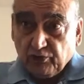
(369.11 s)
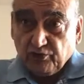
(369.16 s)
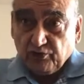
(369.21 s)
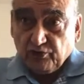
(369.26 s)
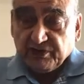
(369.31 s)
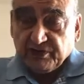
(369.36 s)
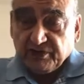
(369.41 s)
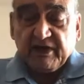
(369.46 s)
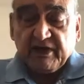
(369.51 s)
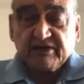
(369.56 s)

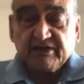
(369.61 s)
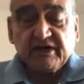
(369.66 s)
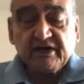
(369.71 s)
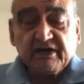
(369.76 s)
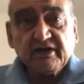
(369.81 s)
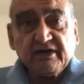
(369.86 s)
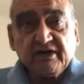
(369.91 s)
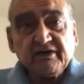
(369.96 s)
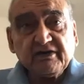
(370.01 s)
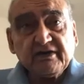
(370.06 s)
And to some
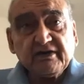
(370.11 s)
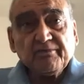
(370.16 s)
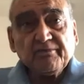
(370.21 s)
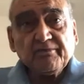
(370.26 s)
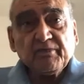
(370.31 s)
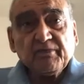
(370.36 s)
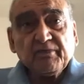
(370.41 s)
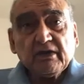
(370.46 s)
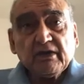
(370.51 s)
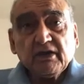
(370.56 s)
extent, he
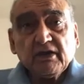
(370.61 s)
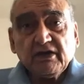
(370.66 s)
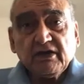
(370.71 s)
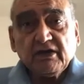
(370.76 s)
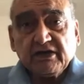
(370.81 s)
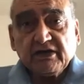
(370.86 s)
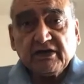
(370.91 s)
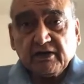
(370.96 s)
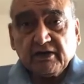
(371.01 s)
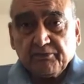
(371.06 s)
did.
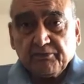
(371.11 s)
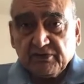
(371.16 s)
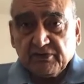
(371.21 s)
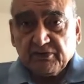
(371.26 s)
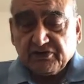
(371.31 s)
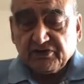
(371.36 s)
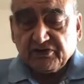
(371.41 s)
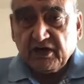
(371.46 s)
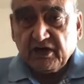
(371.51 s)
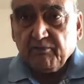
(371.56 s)
He set
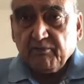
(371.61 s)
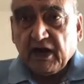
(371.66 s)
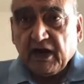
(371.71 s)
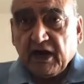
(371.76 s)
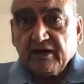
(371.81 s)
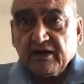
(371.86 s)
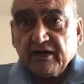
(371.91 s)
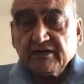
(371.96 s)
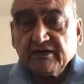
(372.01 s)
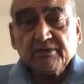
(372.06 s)
up
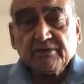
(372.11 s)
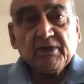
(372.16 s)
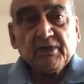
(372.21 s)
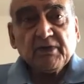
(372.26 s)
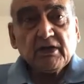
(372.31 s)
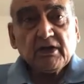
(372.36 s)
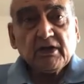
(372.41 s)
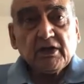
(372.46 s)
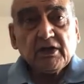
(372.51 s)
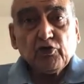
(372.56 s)
steel
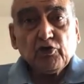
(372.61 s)
plants.